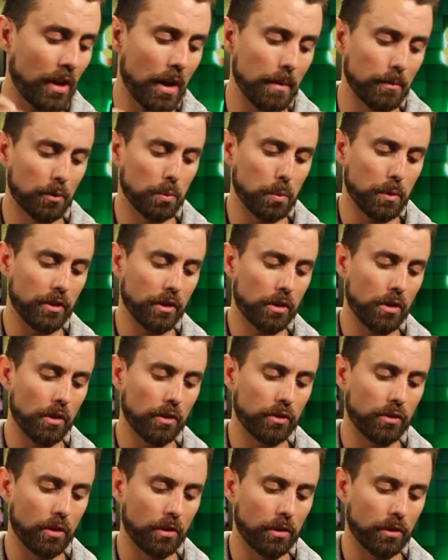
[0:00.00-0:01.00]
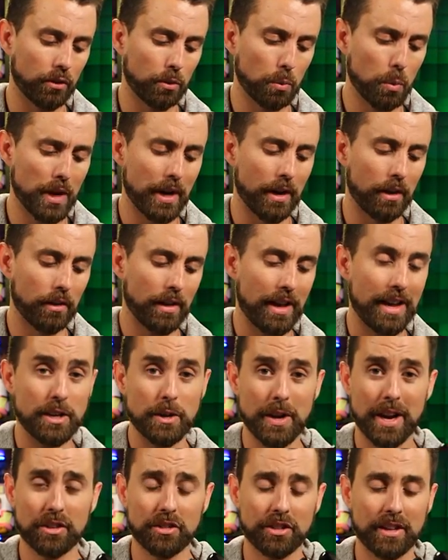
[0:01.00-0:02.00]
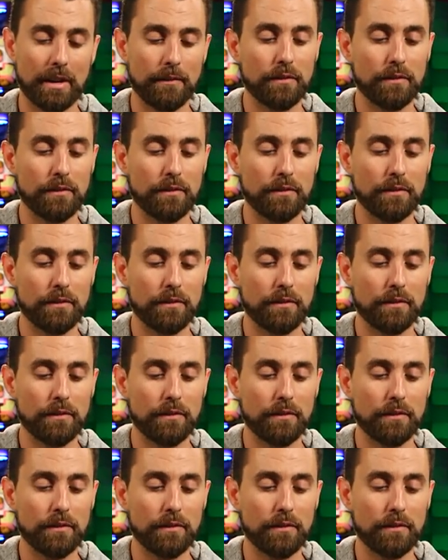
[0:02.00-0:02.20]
comes with the console as well, and you actually